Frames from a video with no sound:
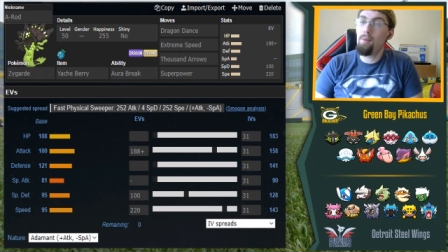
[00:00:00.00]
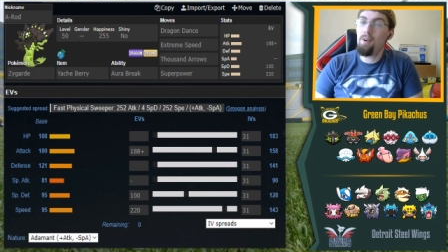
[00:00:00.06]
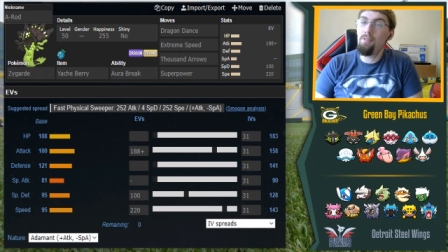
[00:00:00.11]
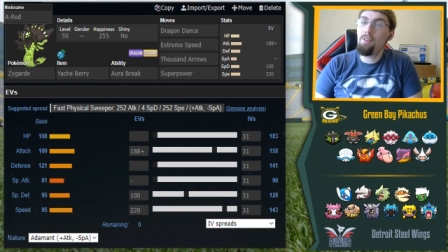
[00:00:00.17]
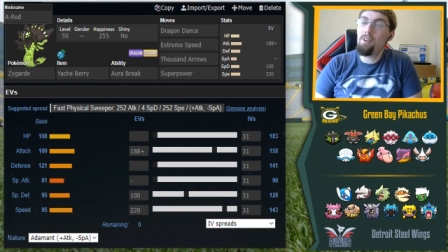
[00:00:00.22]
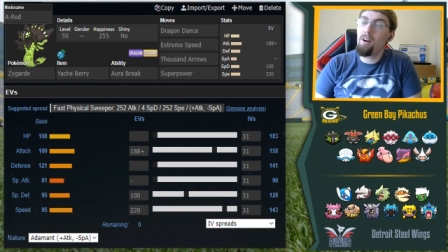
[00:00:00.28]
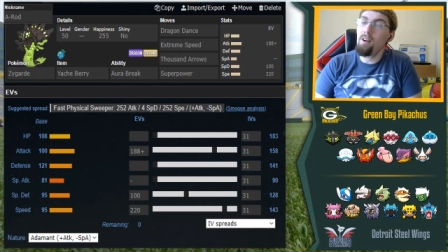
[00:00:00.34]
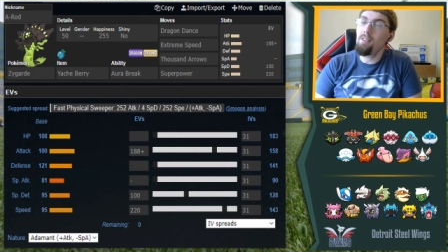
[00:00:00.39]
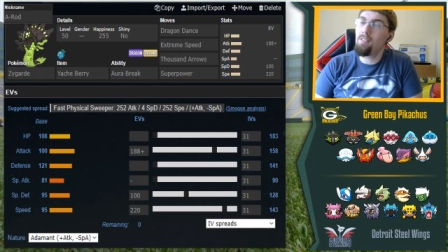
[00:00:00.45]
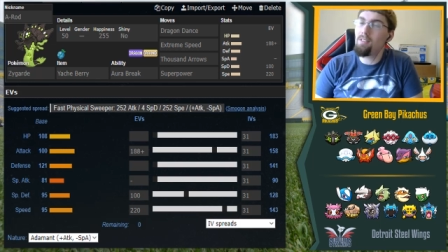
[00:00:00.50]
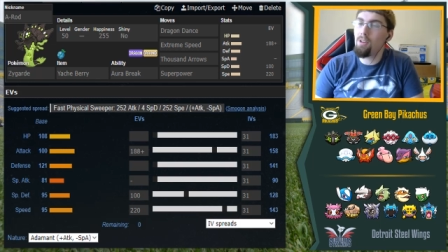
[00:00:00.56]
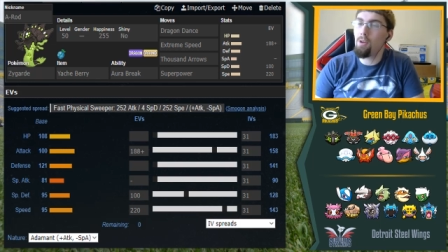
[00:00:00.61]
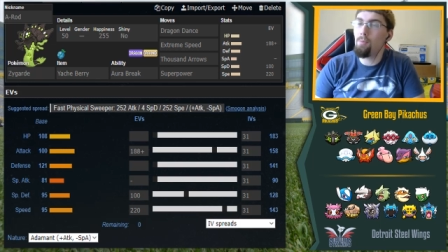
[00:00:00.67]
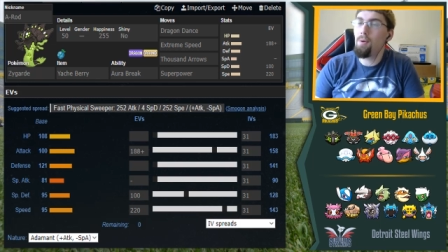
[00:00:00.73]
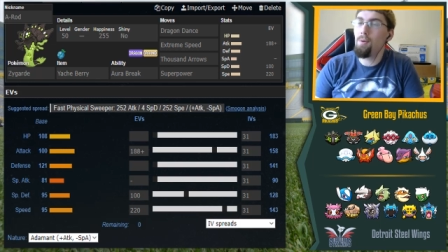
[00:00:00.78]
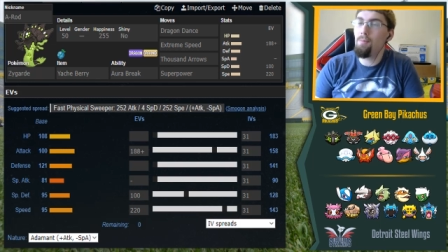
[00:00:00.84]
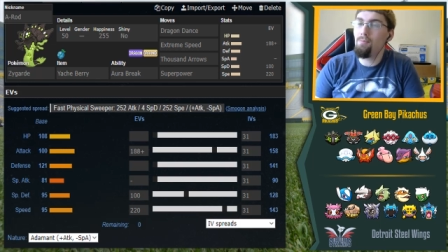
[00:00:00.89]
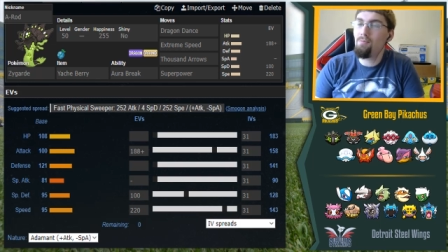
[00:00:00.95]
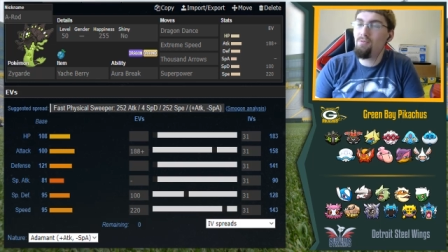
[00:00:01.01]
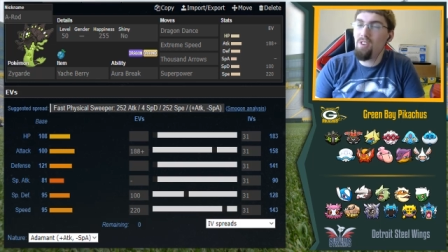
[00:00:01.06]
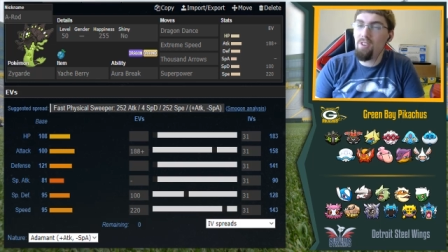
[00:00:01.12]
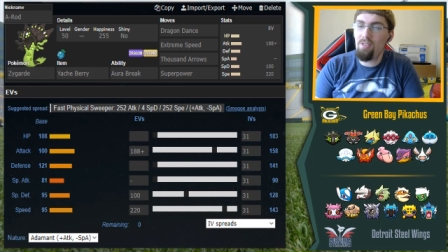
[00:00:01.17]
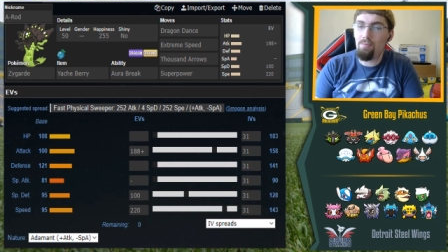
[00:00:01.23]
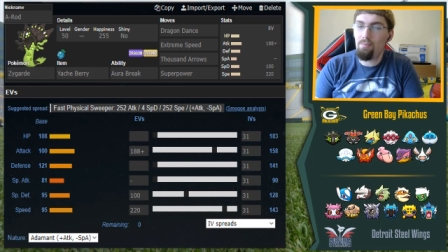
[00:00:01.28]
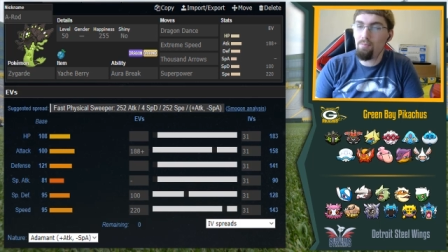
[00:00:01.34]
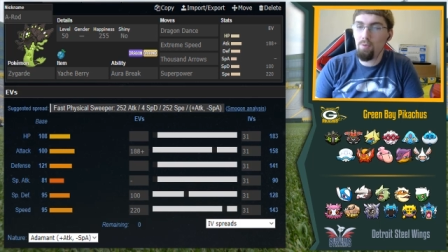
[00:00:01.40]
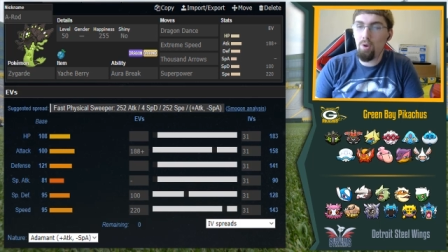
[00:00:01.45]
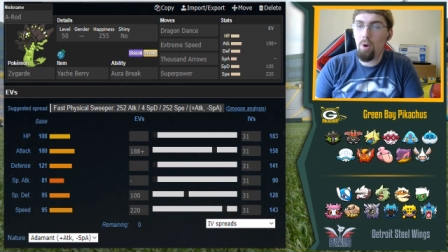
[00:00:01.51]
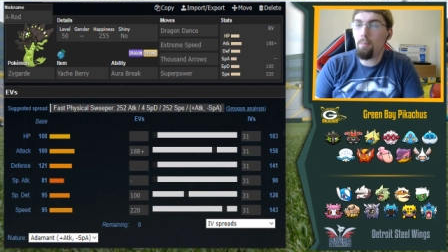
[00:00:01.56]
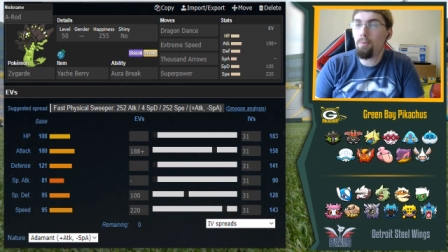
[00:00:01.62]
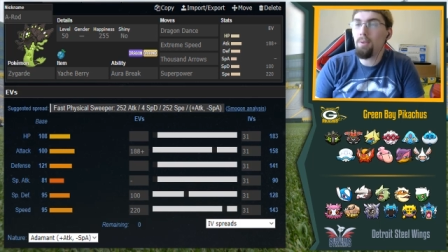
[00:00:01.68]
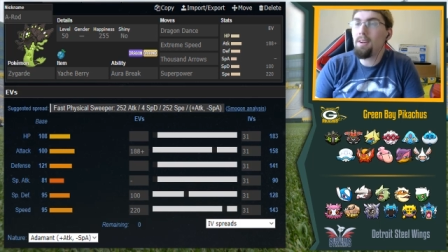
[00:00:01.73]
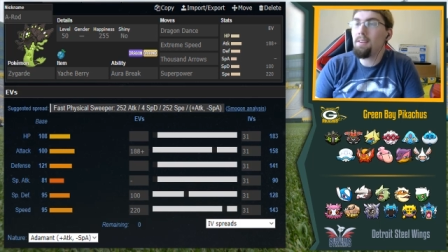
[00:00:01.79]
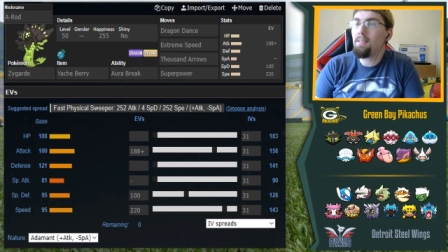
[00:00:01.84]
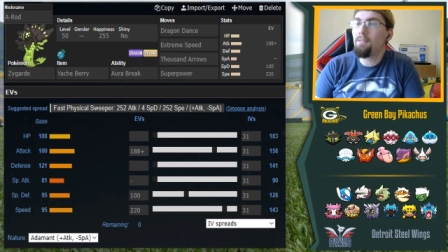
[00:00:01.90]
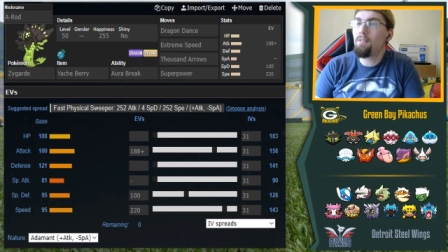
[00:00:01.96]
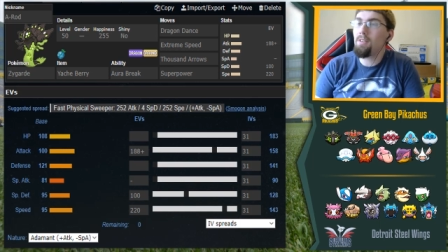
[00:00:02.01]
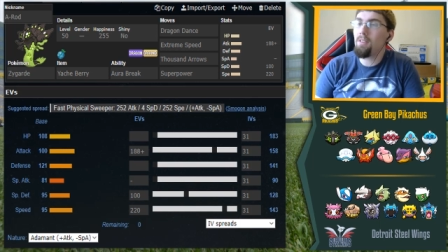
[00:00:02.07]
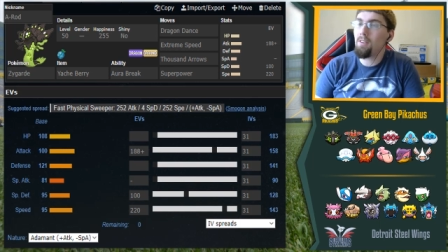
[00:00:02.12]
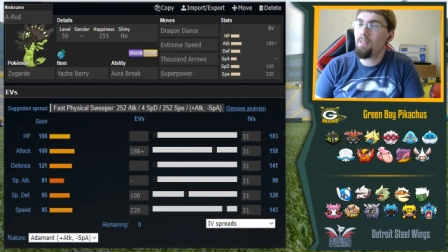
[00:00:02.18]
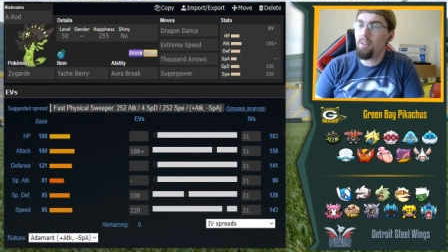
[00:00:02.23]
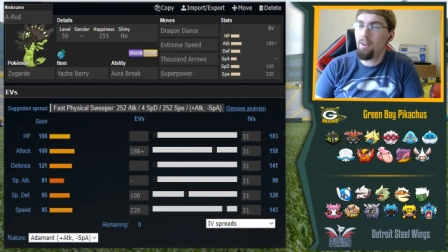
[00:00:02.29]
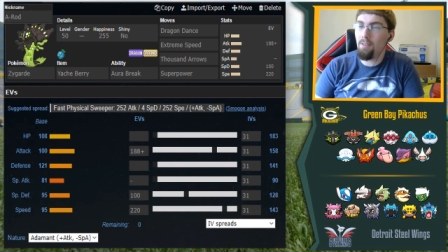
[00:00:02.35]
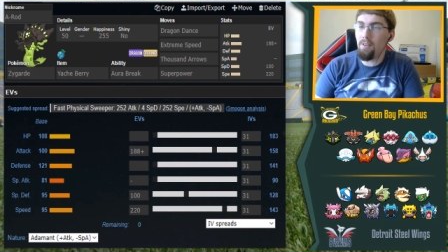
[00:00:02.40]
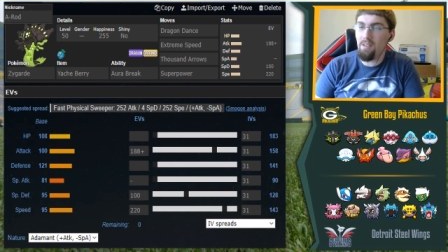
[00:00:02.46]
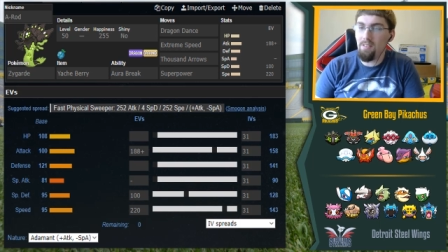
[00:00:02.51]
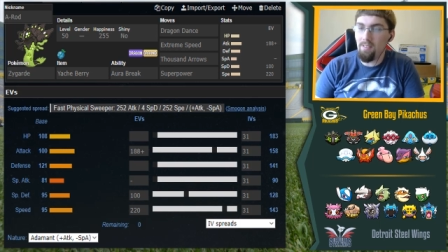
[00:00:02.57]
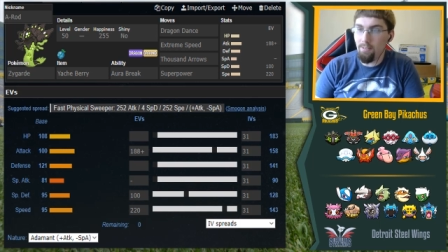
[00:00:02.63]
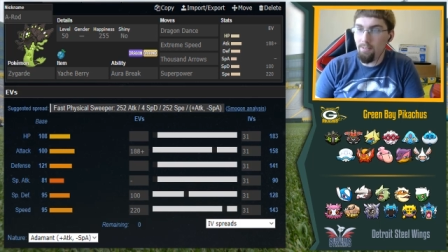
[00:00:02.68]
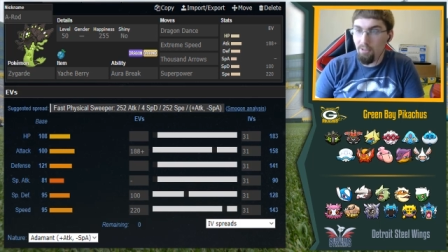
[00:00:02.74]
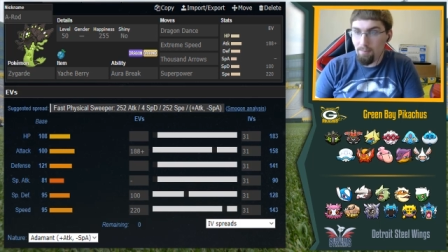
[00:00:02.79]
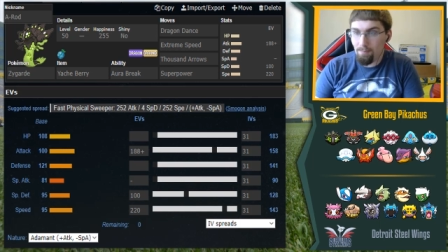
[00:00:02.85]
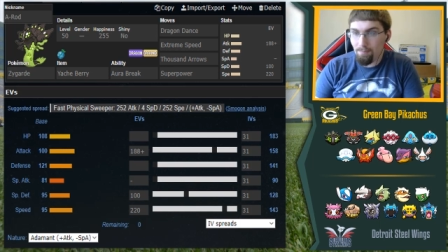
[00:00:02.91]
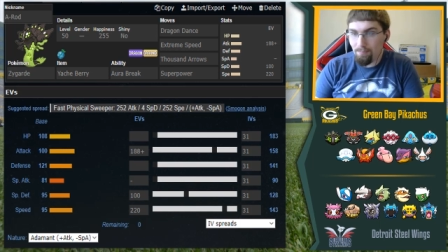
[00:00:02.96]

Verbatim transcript: and if he does, it's going to be completely physically defensive.